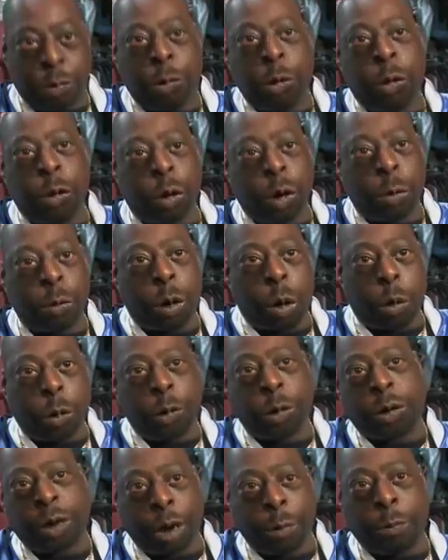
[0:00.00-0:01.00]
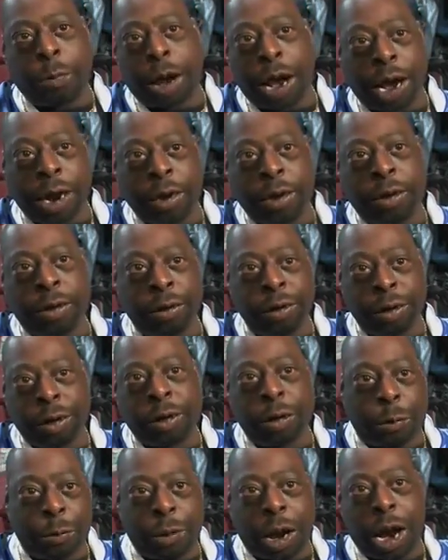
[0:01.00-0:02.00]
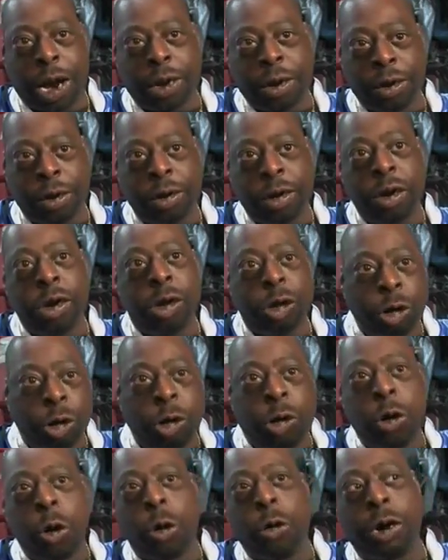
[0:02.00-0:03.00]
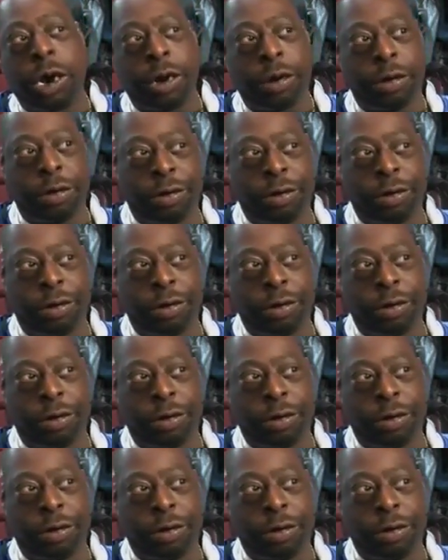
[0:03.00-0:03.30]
you're gonna motivate somebody, somebody, you do it.